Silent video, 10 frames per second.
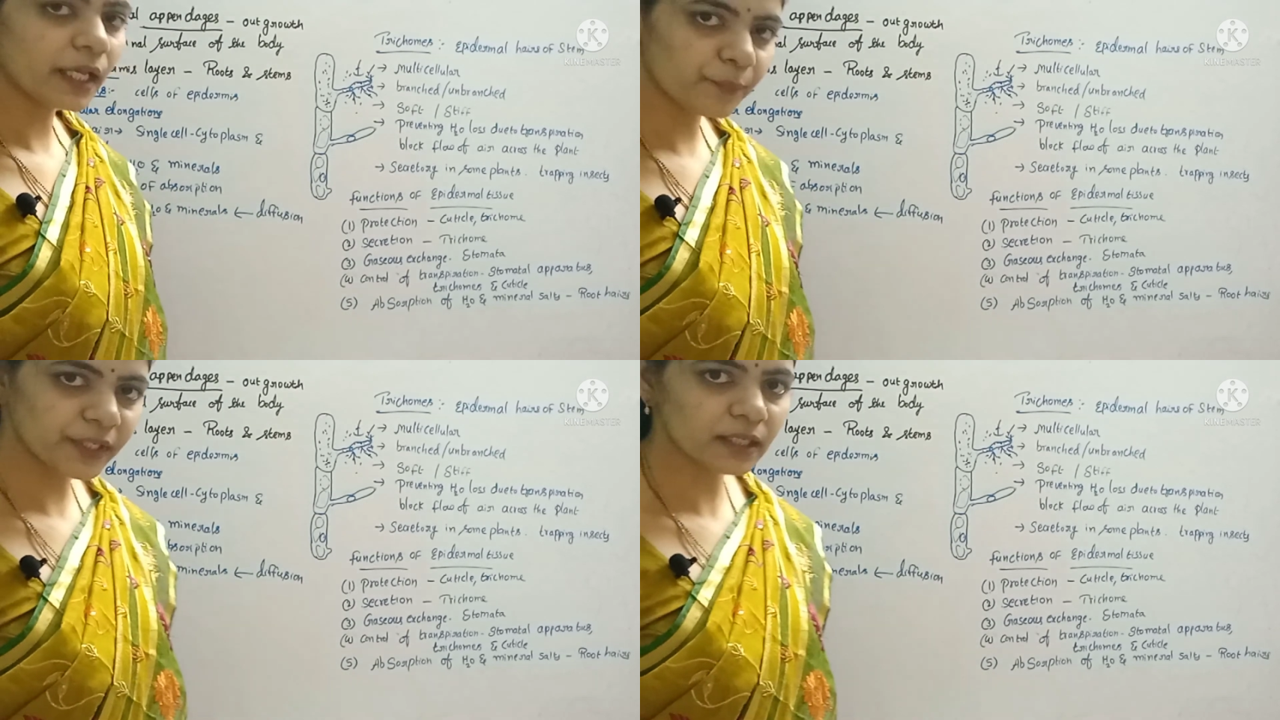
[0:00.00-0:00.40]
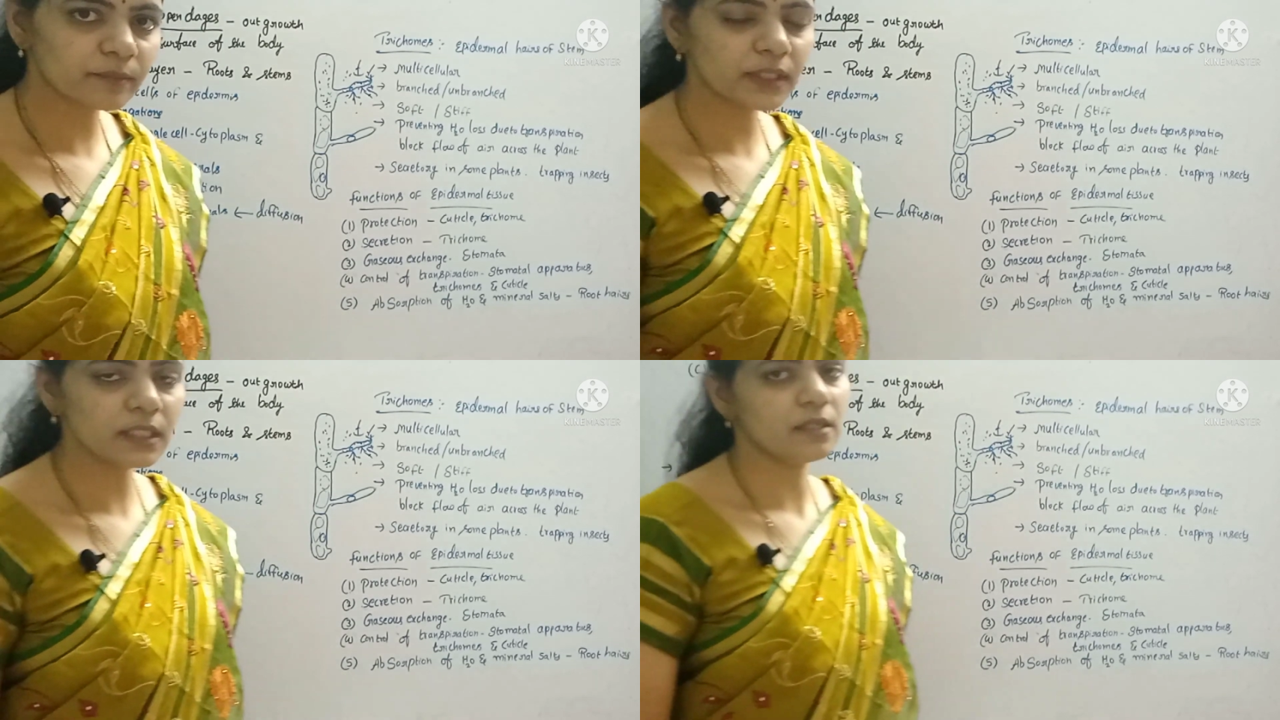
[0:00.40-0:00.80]

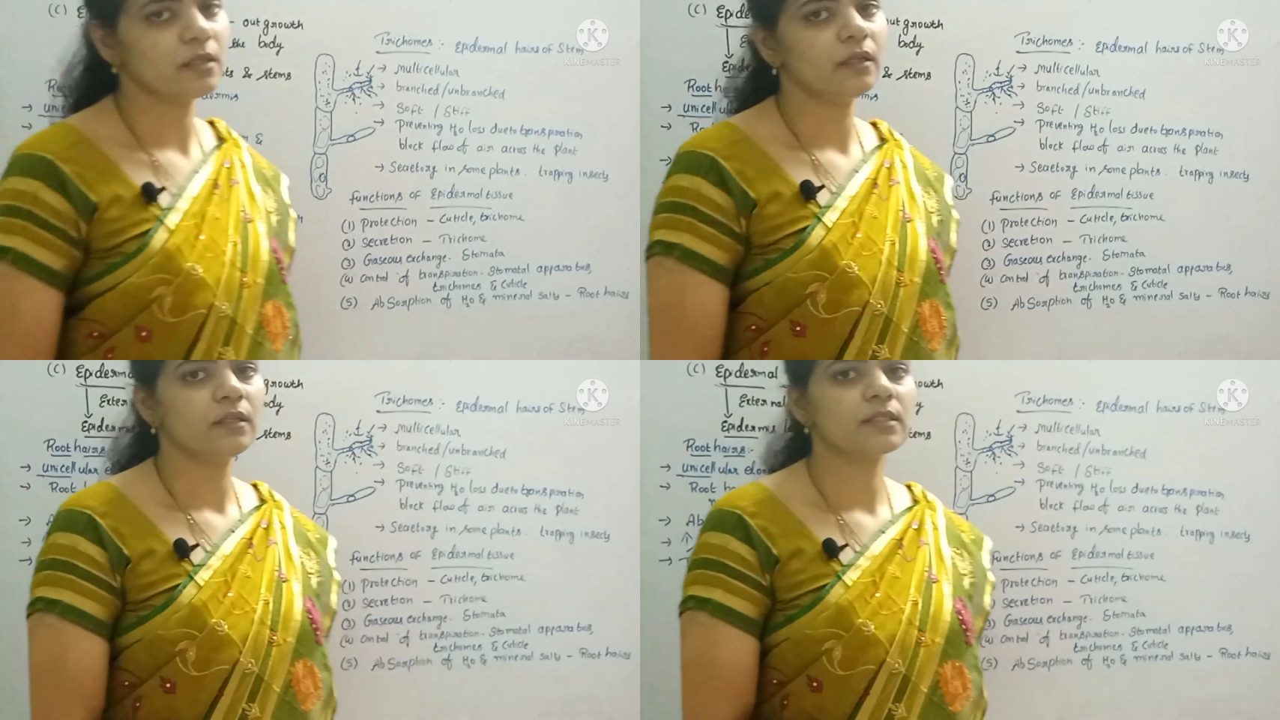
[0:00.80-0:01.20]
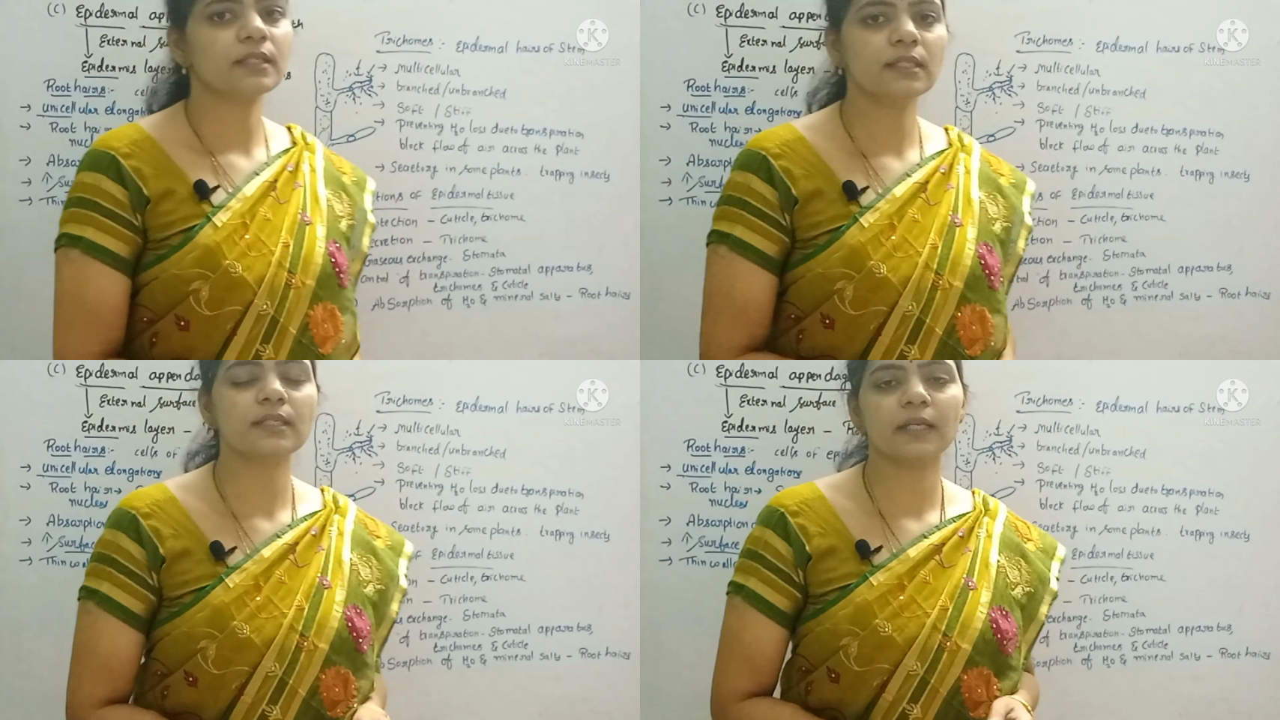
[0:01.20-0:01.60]
epidermal
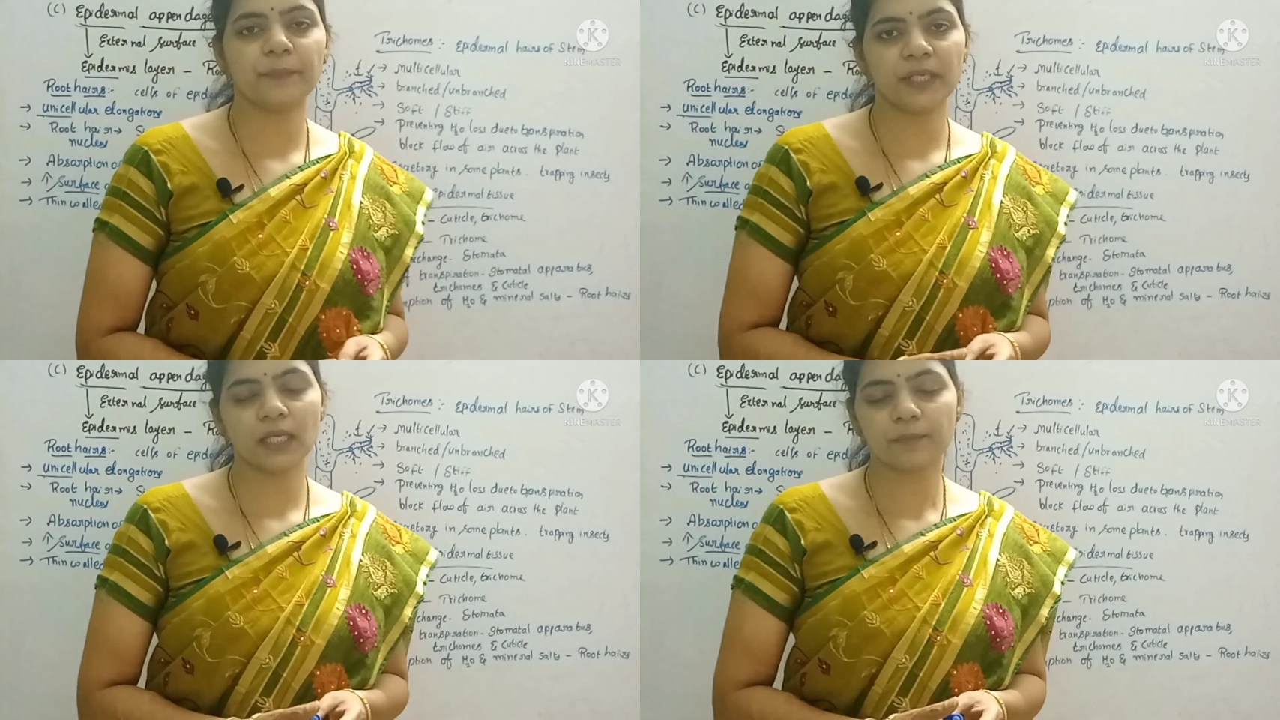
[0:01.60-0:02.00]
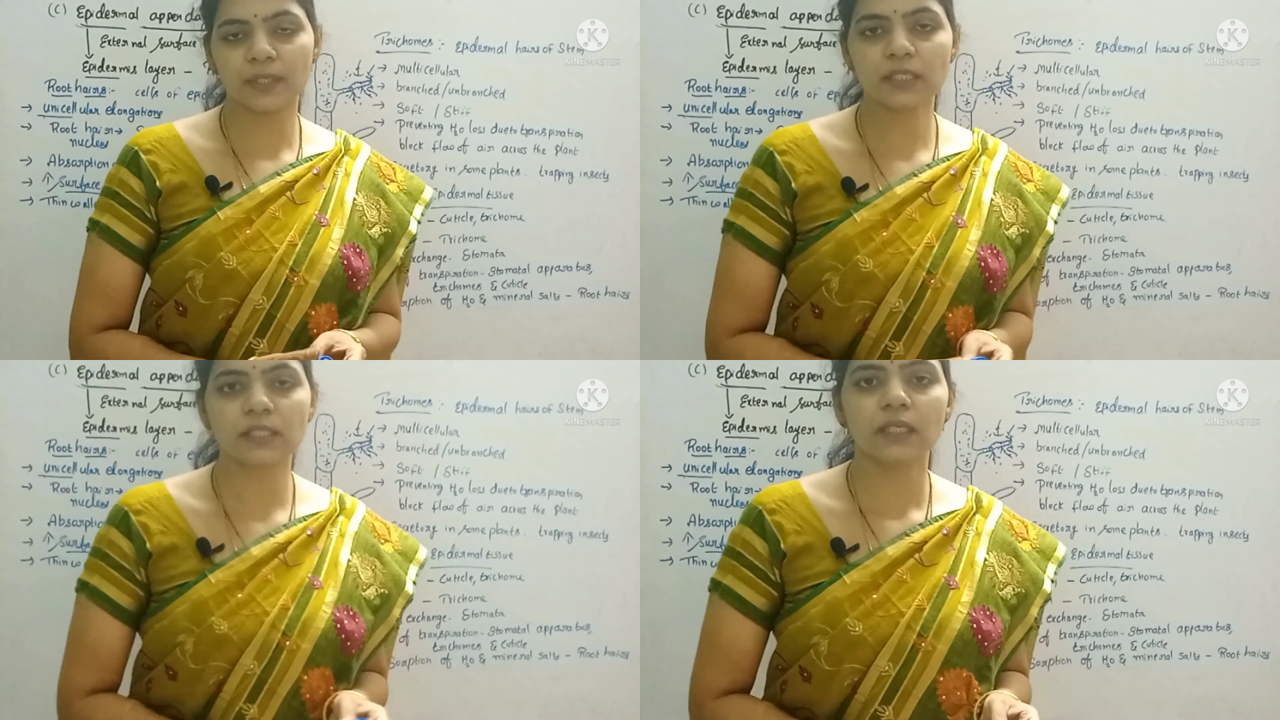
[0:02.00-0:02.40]
cells or
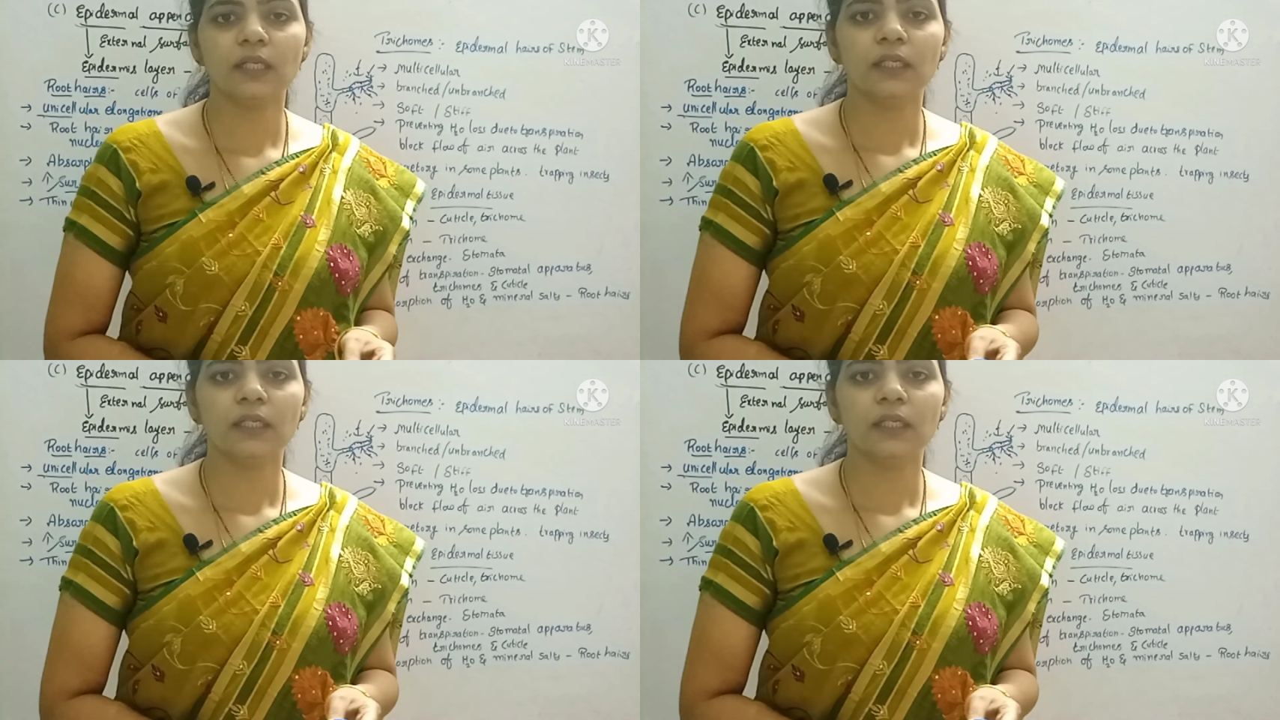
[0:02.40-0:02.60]
epidermis.